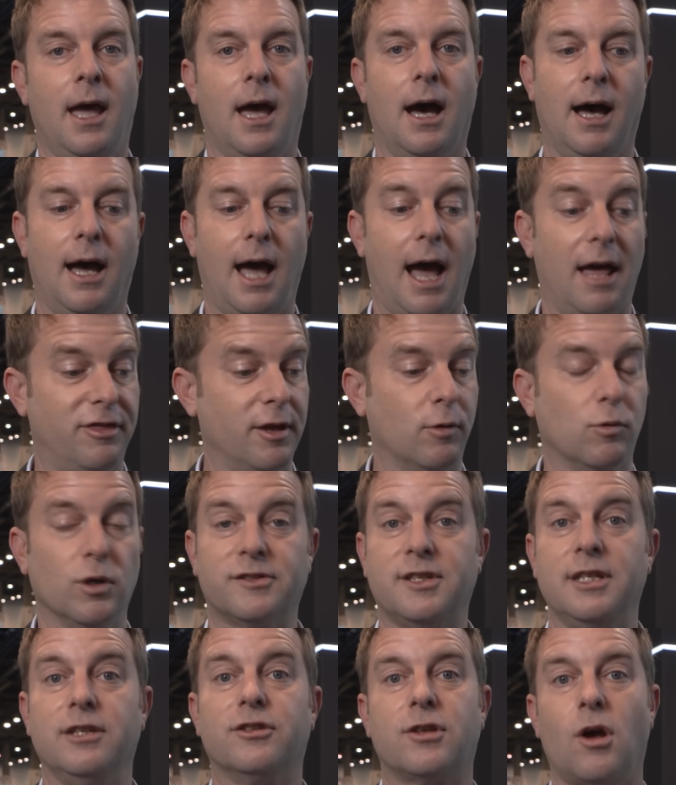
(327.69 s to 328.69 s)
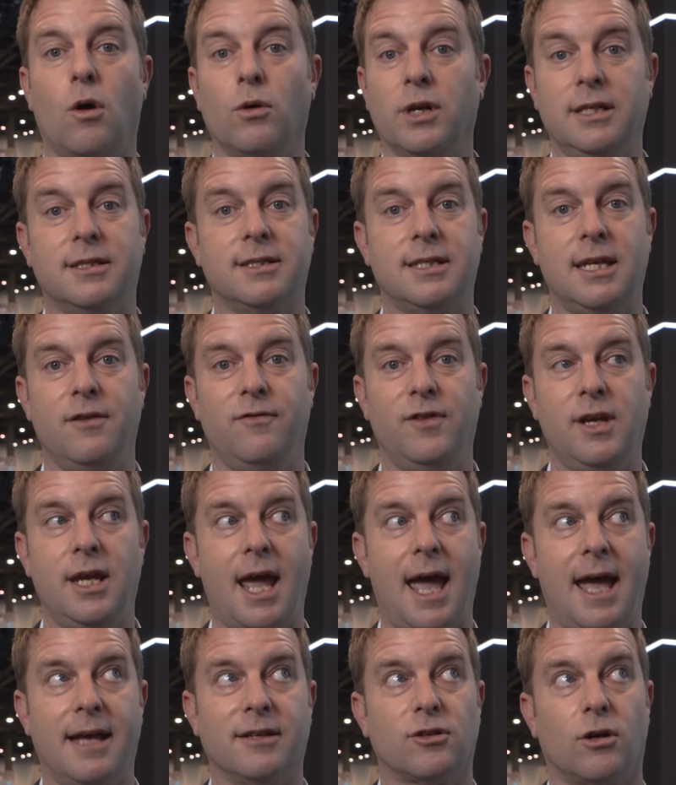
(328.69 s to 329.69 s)
Uh, I think we'll see Sony's
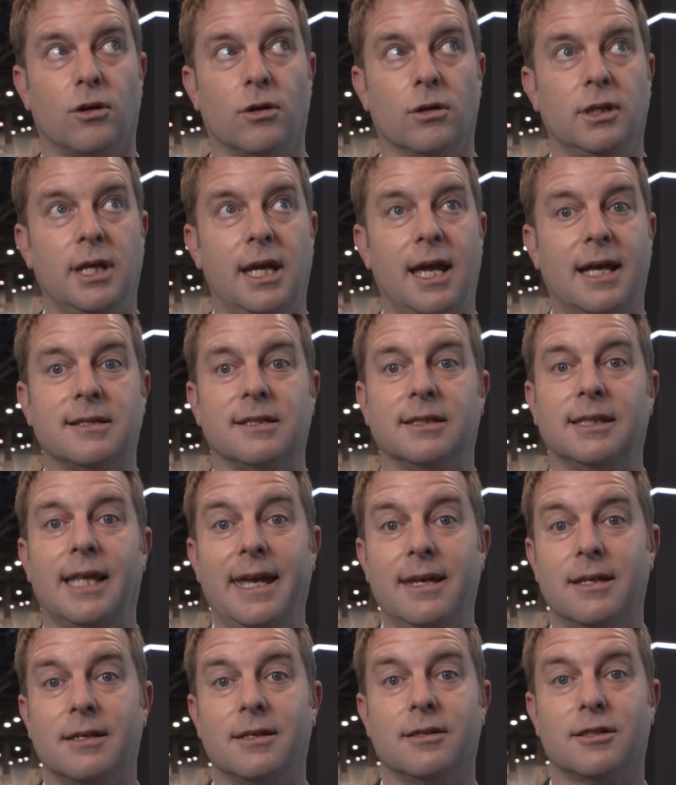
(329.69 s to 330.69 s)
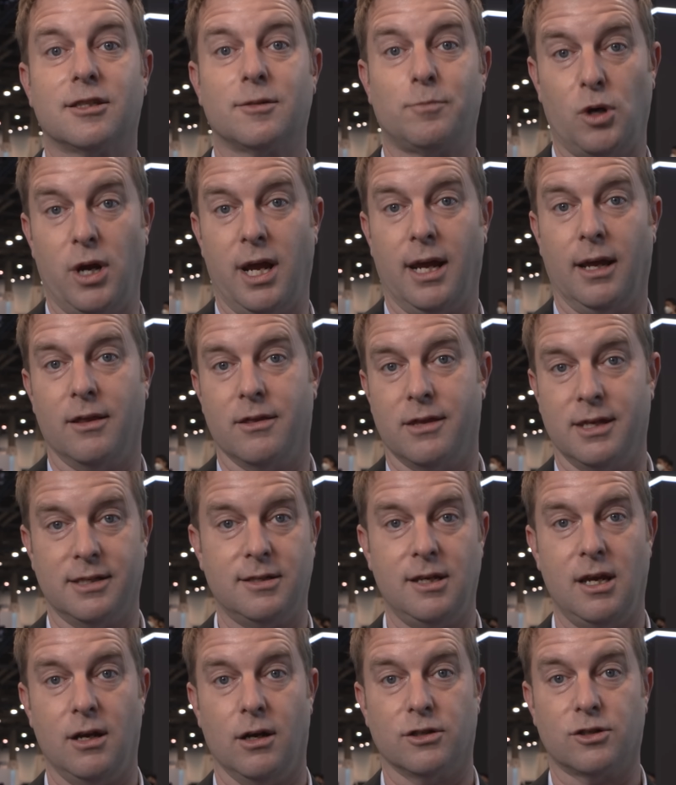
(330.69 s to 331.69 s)
TV as early as late spring
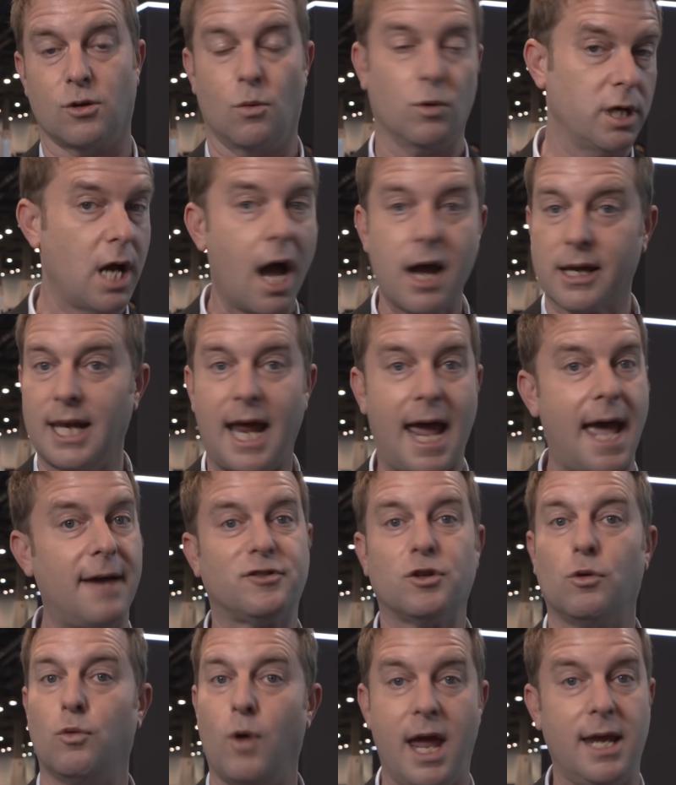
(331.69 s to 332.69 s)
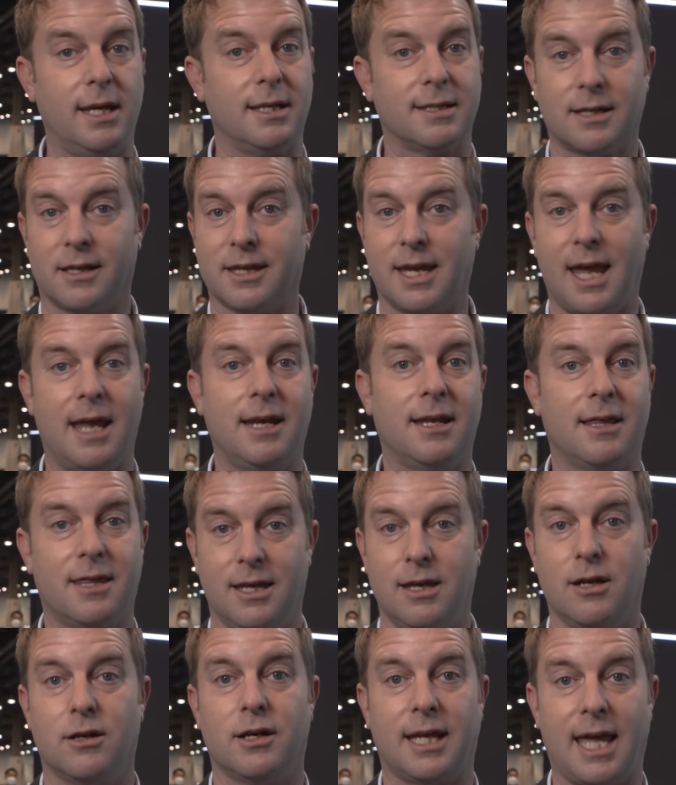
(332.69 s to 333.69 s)
this year. So we're not going to have to wait until the end of
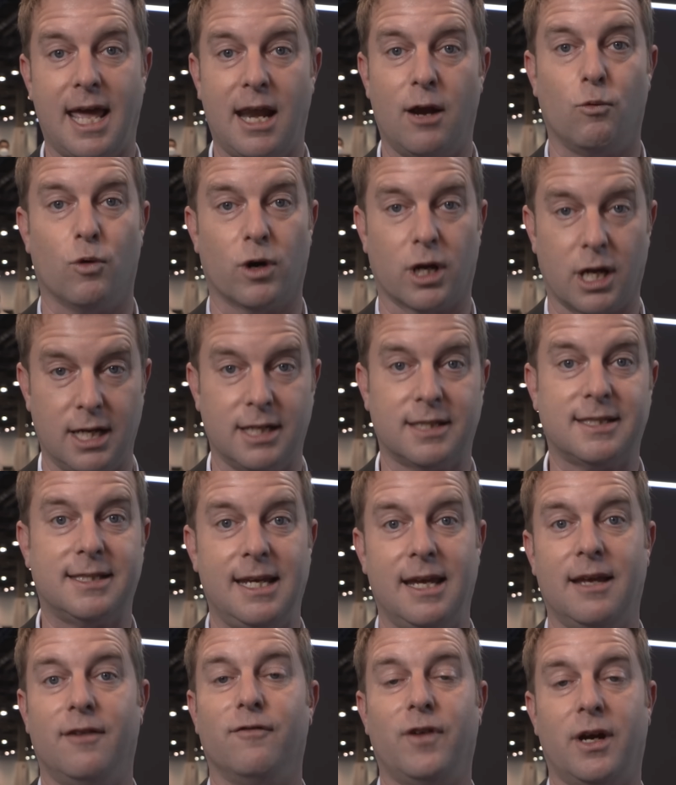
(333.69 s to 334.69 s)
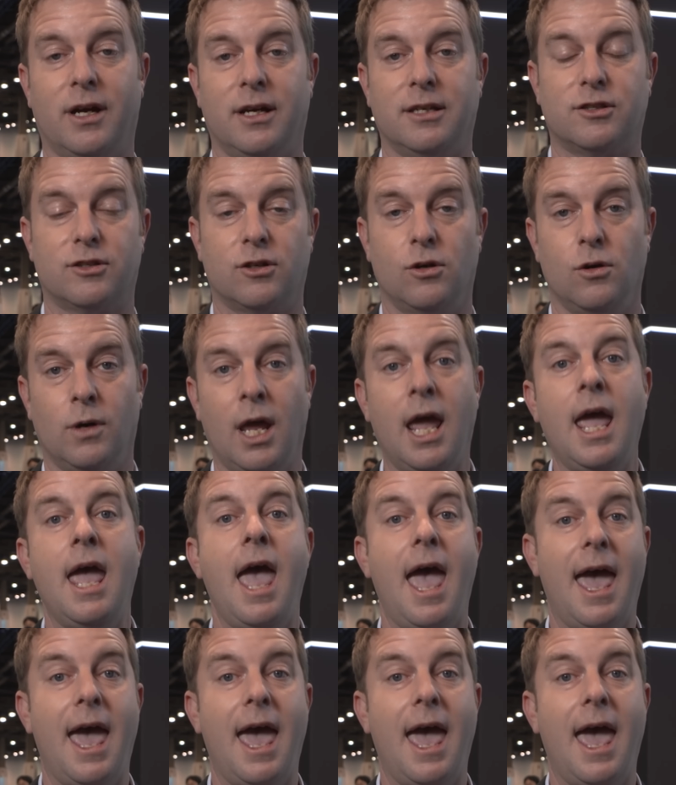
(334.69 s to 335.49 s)
the year to get it. We're going to see it very soon.